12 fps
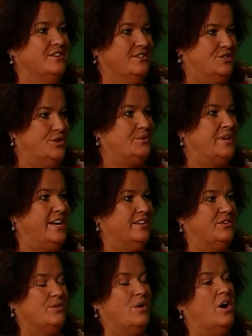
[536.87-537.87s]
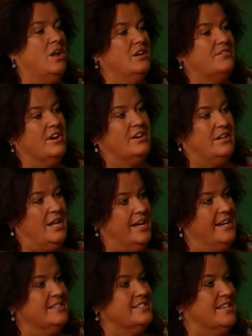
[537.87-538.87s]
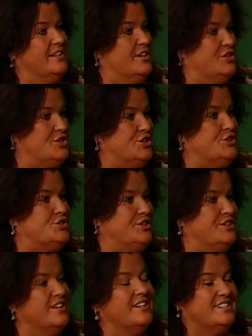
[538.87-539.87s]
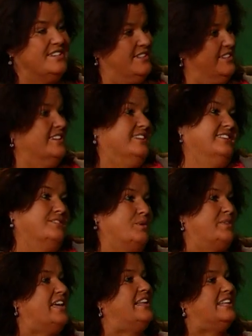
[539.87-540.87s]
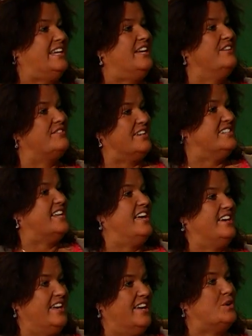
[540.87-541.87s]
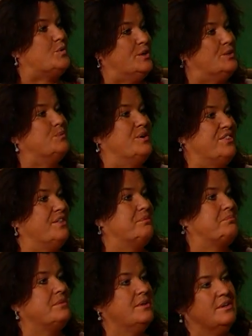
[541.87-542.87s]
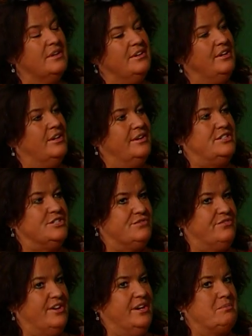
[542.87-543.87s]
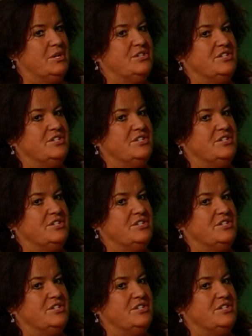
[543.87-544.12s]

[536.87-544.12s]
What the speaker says: donate. So all of our clients and their children can, when they leave, they take a quilt with them. You know, it just very much